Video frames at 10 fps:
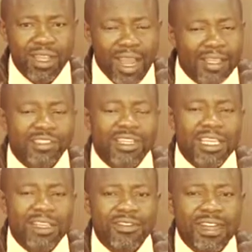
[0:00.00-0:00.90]
And today,
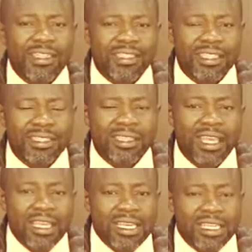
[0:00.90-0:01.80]
even as
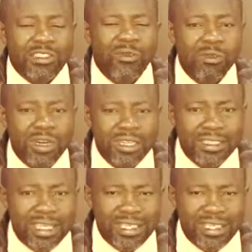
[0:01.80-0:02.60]
his word